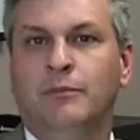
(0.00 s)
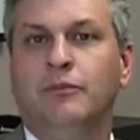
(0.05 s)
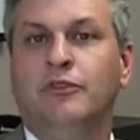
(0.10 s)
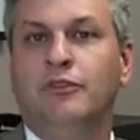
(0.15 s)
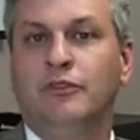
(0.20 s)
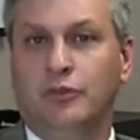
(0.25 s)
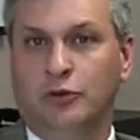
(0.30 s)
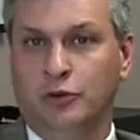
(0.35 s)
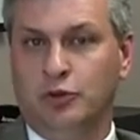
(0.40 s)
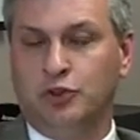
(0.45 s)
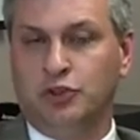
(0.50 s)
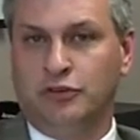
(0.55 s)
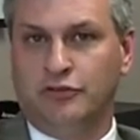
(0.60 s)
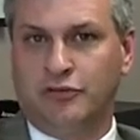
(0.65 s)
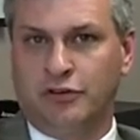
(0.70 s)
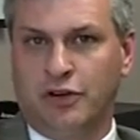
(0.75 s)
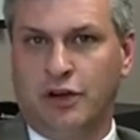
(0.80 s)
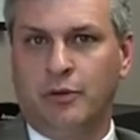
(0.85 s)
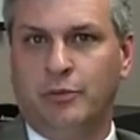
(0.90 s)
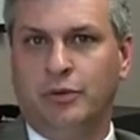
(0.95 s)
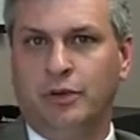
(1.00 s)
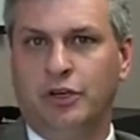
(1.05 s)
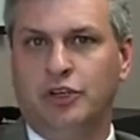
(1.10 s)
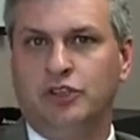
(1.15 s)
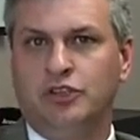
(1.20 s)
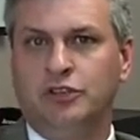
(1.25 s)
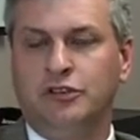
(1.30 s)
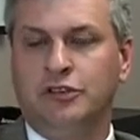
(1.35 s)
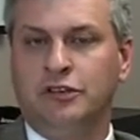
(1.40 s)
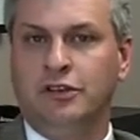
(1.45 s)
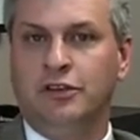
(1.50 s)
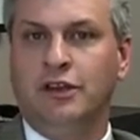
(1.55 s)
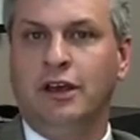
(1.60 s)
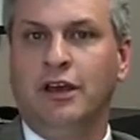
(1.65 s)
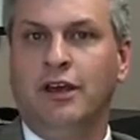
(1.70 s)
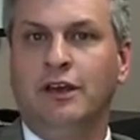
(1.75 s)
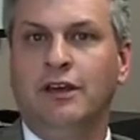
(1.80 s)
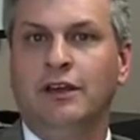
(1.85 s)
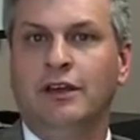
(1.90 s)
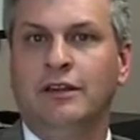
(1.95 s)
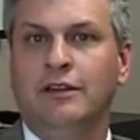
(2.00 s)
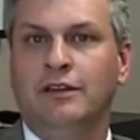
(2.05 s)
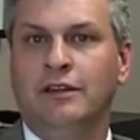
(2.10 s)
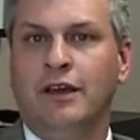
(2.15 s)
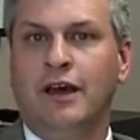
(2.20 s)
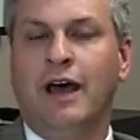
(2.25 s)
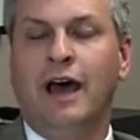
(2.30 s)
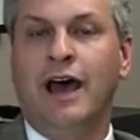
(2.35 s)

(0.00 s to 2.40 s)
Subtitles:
solution for our patients in the